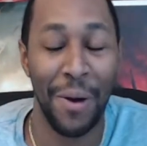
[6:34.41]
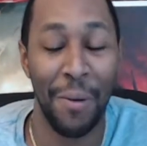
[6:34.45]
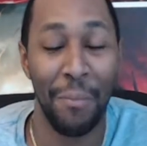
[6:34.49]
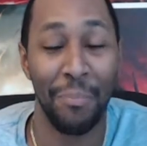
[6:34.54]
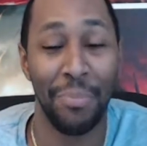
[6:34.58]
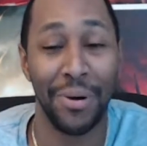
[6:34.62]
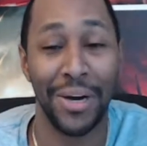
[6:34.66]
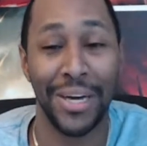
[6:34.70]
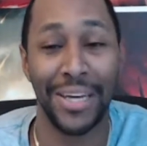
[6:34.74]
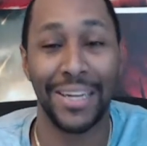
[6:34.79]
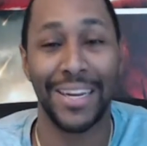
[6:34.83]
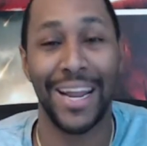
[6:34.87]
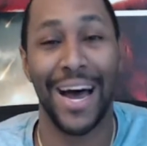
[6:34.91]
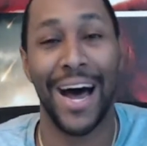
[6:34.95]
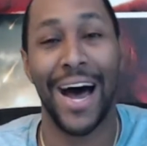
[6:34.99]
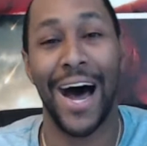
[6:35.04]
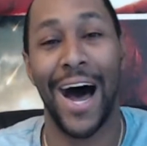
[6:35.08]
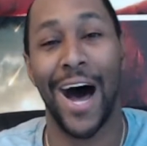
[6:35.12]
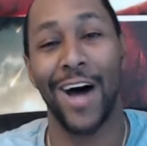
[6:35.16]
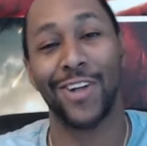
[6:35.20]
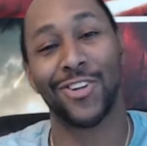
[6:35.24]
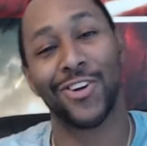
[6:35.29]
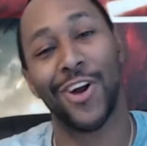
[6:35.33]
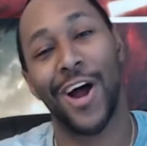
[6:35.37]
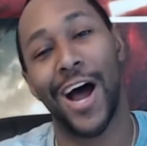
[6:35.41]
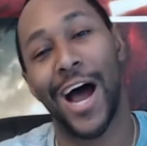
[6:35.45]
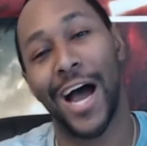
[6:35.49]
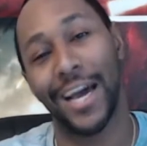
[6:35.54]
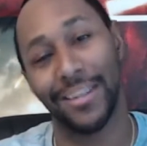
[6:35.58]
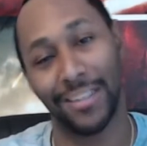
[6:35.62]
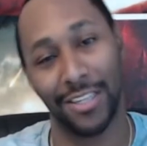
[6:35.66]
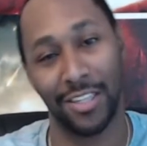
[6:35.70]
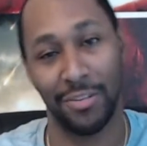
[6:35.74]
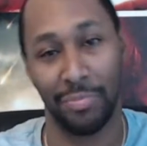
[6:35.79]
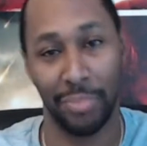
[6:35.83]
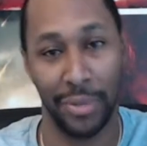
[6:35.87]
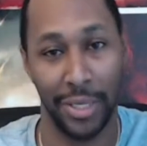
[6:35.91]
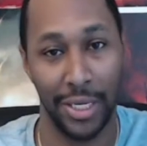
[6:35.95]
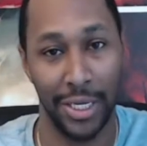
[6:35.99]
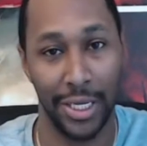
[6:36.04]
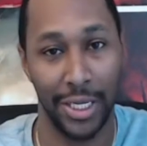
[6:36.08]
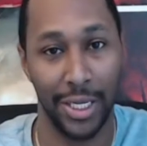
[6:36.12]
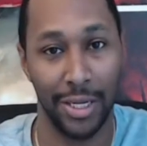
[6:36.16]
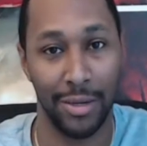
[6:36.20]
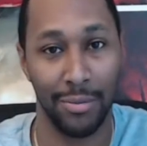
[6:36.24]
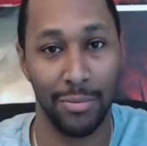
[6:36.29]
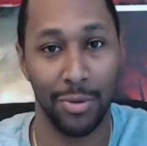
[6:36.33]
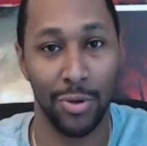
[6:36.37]
But Oscar Isaac's playing
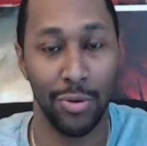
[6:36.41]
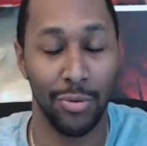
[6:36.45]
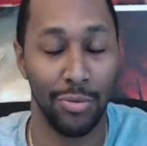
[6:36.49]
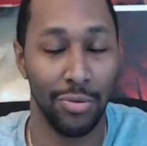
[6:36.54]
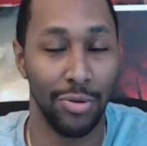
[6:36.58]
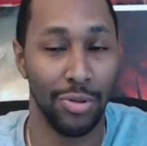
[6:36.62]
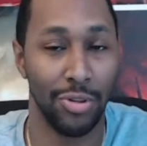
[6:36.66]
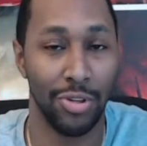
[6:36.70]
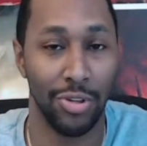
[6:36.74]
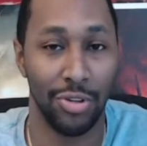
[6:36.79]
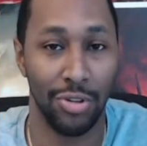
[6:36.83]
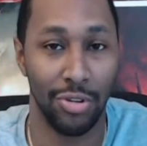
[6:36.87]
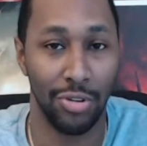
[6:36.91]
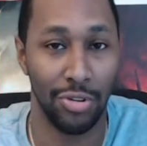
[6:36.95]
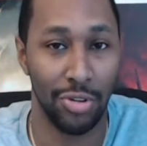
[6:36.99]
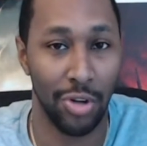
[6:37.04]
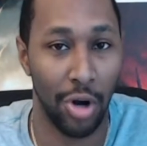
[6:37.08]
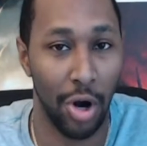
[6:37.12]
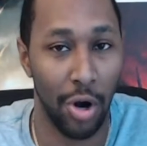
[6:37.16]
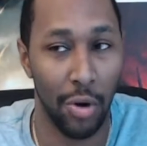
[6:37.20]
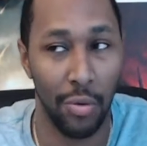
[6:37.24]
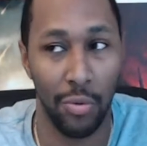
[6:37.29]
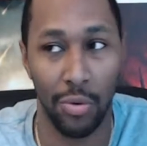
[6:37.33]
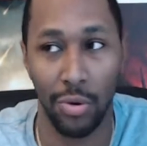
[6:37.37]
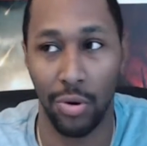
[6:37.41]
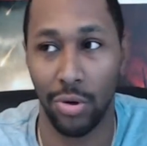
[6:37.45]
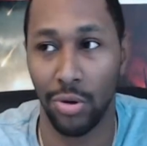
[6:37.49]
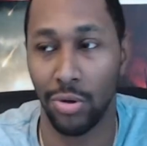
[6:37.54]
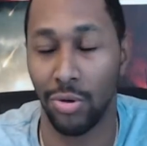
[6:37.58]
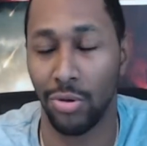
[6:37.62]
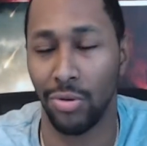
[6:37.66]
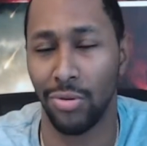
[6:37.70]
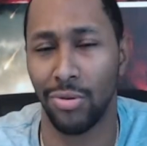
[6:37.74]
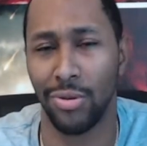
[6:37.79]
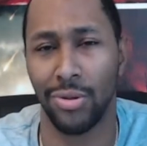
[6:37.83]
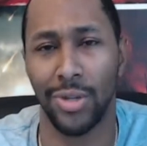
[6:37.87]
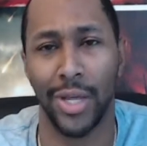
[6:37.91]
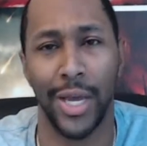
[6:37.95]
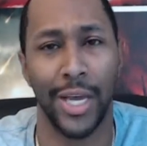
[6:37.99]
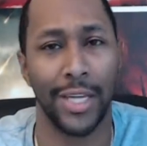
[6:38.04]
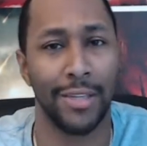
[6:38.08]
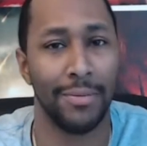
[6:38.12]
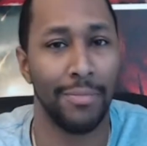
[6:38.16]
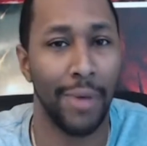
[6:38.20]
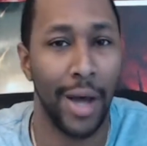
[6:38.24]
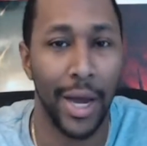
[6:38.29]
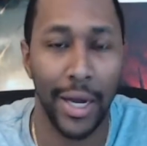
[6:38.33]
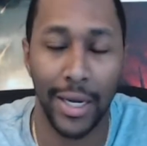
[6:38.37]
him, who was just in Star Wars, who was
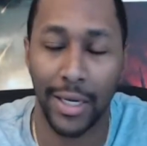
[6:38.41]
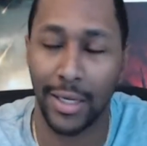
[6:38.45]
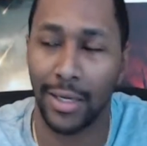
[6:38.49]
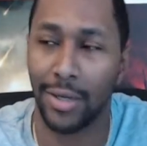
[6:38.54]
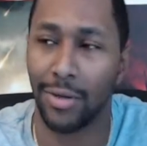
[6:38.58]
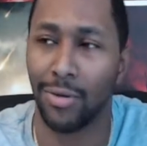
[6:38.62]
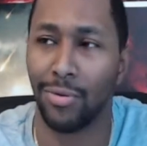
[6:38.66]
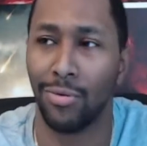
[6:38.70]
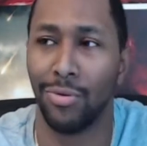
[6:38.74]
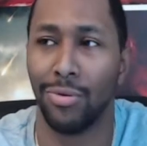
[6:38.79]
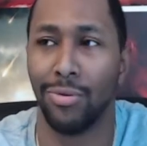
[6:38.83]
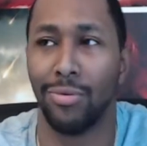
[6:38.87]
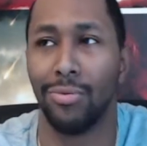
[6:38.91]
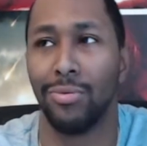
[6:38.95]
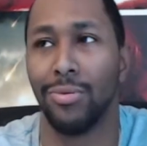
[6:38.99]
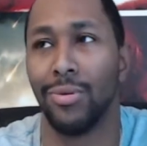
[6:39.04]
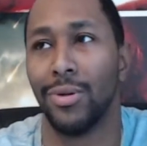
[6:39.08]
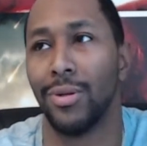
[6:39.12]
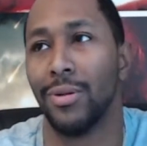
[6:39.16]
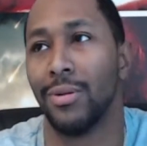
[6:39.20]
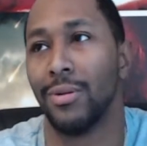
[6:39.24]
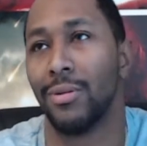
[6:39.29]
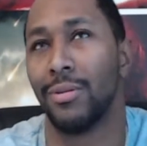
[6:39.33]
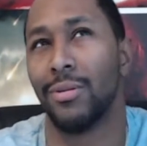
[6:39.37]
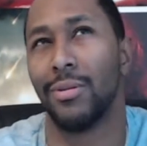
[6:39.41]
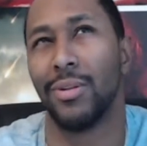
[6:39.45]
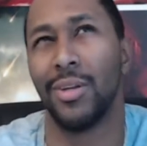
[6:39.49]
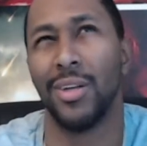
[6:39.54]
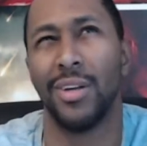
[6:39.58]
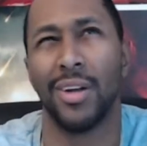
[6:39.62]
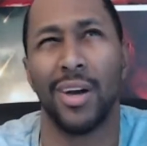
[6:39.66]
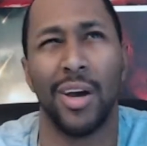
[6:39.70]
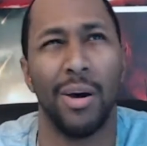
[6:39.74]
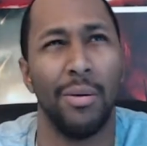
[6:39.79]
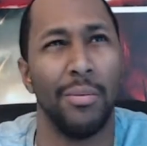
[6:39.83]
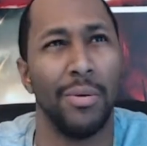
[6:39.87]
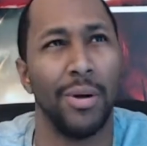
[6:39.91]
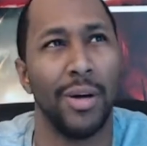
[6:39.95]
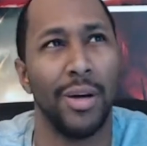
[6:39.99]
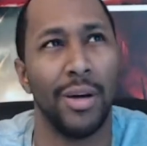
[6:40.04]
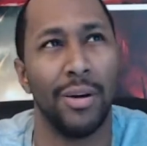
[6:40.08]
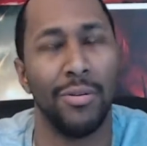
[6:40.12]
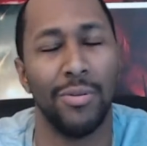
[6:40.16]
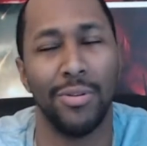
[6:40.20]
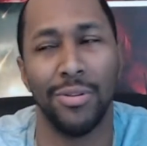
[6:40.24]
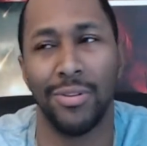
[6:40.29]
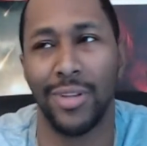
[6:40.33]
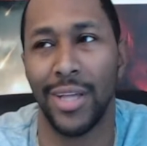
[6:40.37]
Ex Machina, who is in a couple,
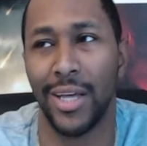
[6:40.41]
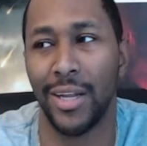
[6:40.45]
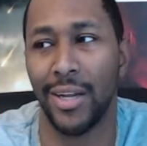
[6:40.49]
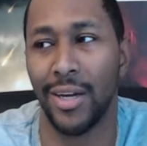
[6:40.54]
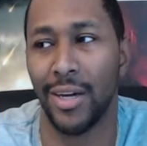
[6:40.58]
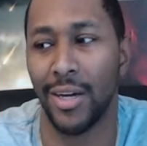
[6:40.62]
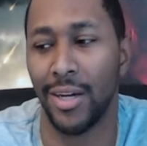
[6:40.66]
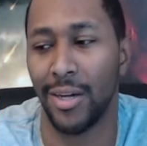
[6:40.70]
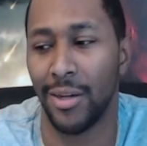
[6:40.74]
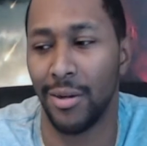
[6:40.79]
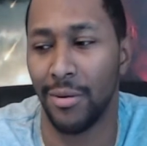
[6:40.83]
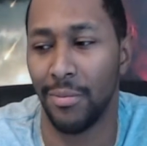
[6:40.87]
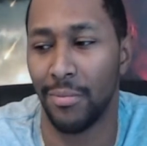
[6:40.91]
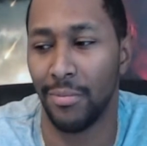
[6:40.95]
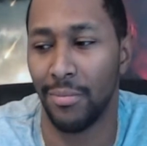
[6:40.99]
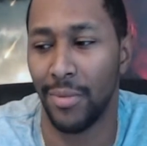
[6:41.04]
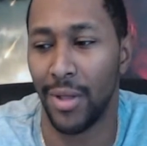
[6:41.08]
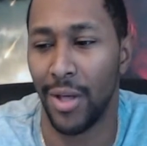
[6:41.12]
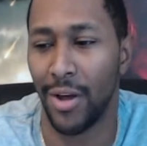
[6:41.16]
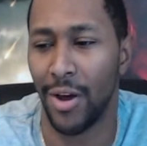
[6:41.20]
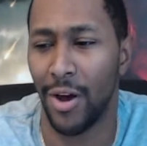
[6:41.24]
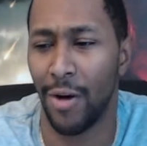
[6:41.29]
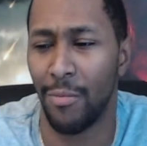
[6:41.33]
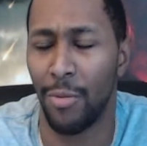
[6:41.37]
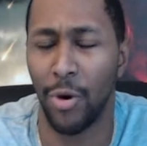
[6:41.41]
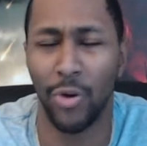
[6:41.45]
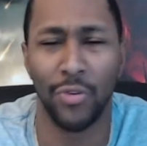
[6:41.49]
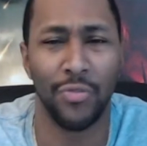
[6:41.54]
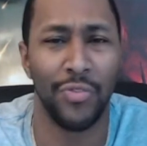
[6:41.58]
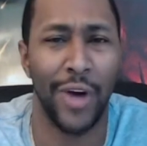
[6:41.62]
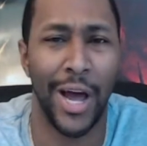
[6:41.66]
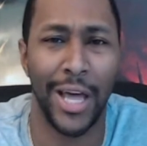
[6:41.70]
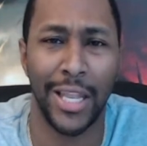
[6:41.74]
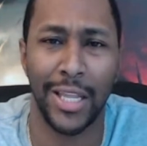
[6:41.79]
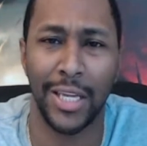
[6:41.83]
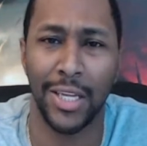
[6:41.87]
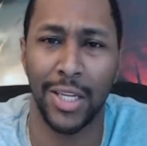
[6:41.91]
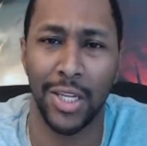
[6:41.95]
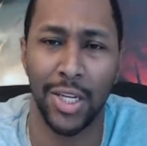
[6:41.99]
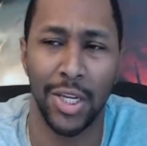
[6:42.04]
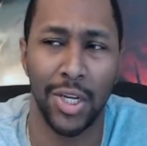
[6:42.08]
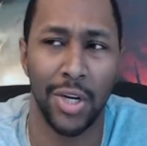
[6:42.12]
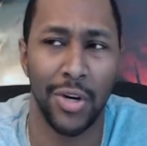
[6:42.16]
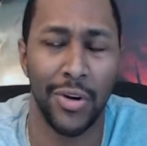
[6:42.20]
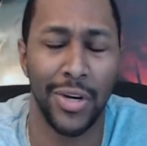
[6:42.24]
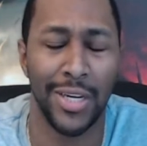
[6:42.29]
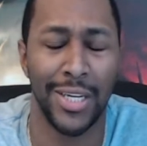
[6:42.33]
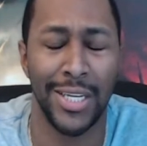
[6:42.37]
what was that, A Most Violent
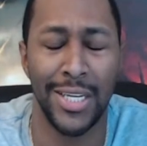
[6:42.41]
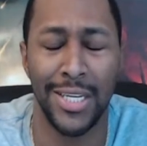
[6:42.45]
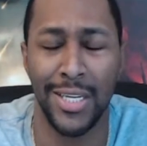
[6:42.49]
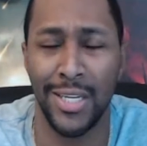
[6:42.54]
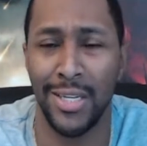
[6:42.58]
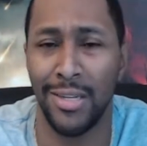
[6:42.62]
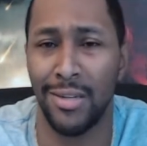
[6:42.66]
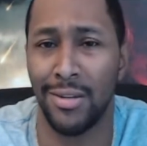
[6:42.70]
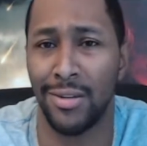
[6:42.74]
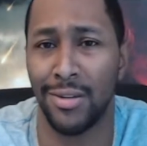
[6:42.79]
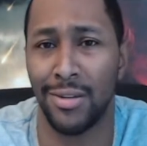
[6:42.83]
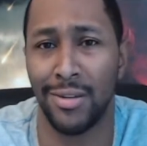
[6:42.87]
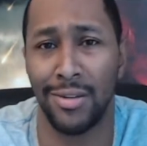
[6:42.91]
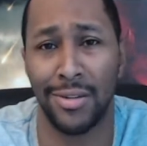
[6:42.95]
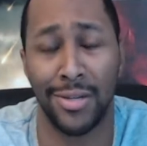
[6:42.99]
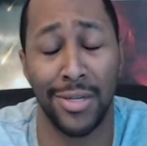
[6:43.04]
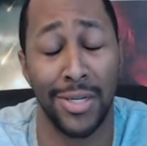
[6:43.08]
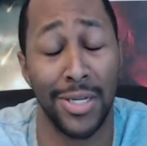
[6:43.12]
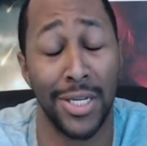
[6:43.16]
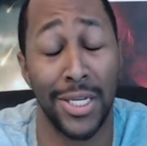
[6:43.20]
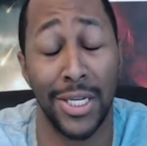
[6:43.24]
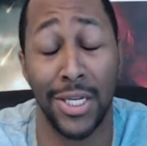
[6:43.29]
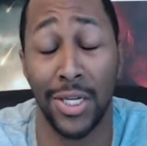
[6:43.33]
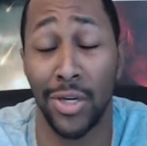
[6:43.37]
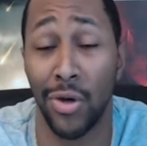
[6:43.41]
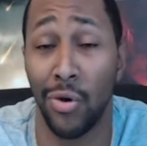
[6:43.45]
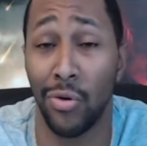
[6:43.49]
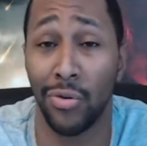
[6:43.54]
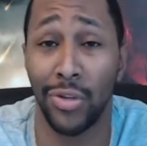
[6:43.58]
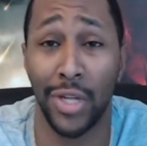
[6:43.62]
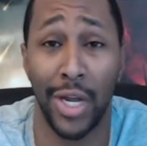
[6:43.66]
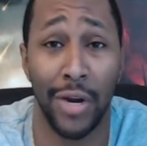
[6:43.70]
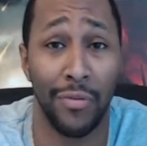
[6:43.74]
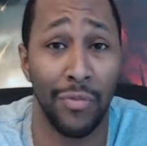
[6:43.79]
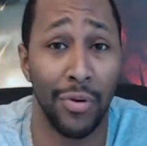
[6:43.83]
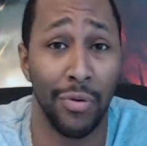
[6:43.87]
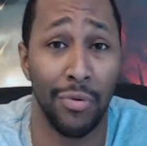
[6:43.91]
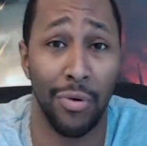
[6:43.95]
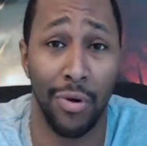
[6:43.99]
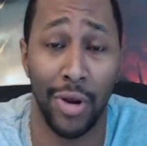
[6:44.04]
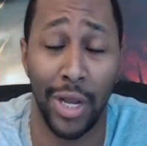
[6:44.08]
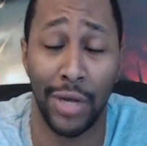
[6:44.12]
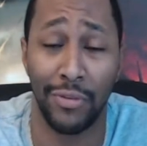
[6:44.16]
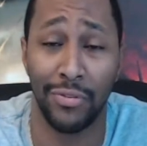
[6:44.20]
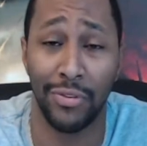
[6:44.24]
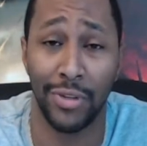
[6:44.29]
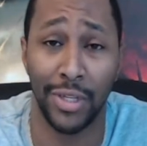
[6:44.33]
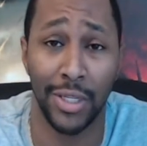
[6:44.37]
Year, and he kills every role
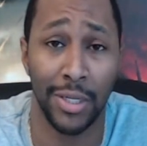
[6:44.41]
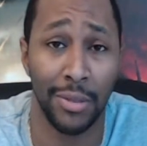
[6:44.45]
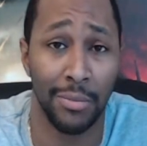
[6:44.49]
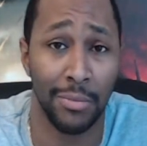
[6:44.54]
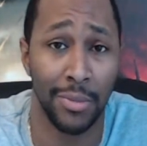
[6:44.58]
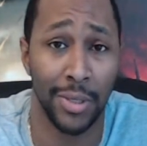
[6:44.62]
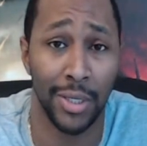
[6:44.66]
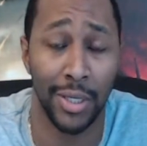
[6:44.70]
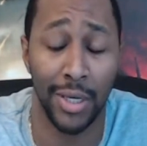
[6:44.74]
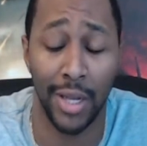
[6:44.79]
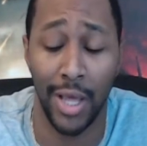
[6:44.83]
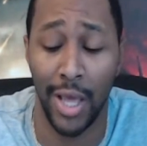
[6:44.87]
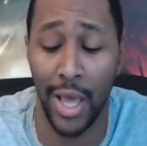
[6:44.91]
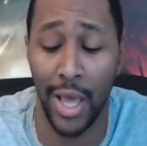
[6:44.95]
I've seen him in.